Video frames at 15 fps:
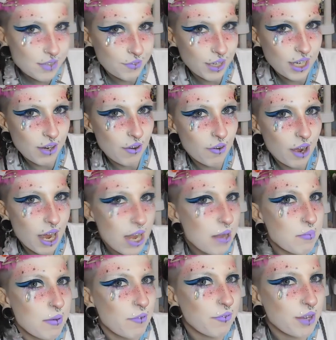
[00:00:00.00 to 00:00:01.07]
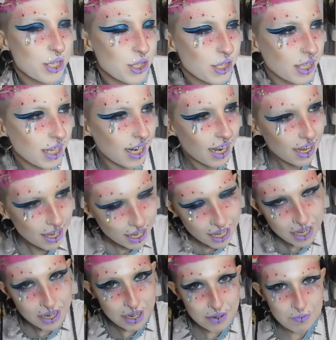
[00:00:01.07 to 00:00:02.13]
video I am officially
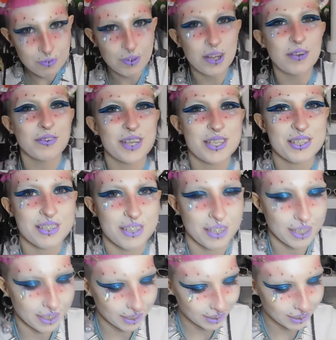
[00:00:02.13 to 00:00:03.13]
an influencer.